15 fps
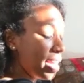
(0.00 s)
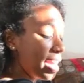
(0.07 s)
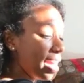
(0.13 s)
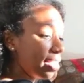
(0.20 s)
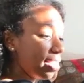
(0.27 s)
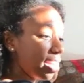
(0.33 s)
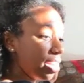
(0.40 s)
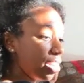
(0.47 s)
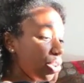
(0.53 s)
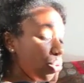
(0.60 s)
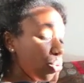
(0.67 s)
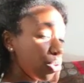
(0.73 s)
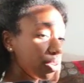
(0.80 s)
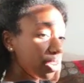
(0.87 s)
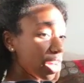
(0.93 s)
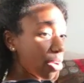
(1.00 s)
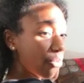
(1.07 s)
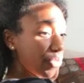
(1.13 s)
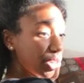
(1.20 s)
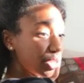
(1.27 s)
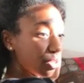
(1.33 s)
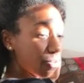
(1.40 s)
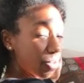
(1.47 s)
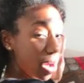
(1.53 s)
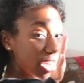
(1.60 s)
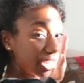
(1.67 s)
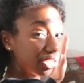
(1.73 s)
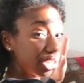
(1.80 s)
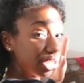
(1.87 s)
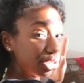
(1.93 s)
And then in order to help fix your
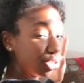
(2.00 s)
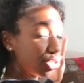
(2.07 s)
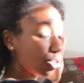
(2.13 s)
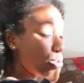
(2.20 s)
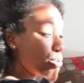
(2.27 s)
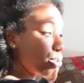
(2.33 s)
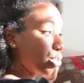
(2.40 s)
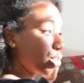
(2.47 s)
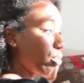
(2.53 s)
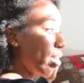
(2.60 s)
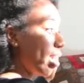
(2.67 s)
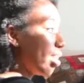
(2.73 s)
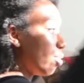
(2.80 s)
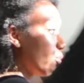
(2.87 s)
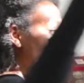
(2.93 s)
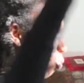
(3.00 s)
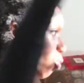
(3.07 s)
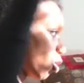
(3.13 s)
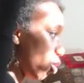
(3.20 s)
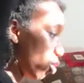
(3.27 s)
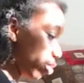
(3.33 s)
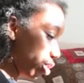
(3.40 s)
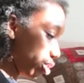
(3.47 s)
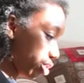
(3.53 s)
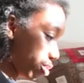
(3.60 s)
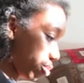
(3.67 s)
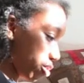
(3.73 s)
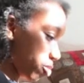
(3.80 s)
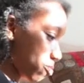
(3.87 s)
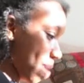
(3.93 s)
posture and your shoulders, go ahead and roll your
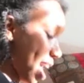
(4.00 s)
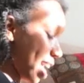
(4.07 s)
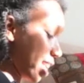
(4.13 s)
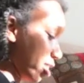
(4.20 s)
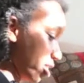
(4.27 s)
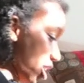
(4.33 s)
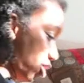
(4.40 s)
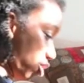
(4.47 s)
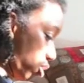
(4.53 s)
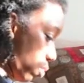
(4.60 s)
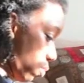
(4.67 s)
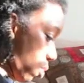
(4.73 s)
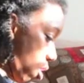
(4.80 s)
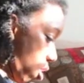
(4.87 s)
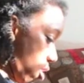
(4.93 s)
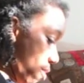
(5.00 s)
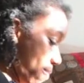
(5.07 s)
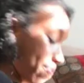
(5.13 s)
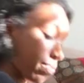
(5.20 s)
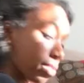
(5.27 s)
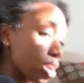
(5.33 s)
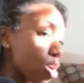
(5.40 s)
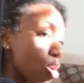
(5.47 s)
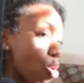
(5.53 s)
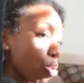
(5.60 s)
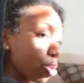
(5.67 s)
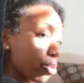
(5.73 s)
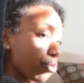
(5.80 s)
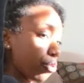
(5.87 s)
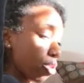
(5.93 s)
shoulders back and touch the wall.
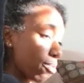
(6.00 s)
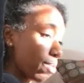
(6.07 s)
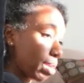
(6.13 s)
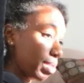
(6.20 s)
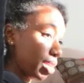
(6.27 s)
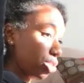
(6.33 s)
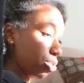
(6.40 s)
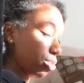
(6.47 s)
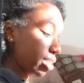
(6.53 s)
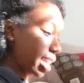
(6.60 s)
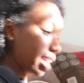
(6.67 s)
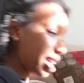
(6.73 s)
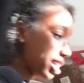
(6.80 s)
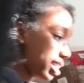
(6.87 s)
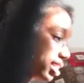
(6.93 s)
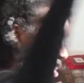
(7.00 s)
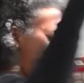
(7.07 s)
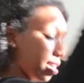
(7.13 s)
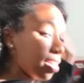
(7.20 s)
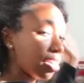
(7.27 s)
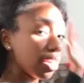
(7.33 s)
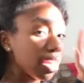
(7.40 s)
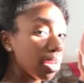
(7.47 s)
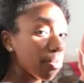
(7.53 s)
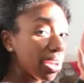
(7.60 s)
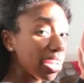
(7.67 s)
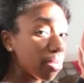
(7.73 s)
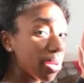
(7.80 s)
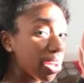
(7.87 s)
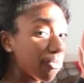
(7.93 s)
Hold it for maybe 2 seconds and
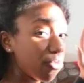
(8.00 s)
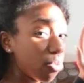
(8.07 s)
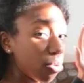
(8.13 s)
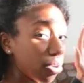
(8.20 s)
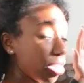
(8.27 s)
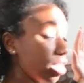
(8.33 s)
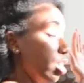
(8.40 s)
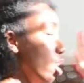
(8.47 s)
bring it back forward.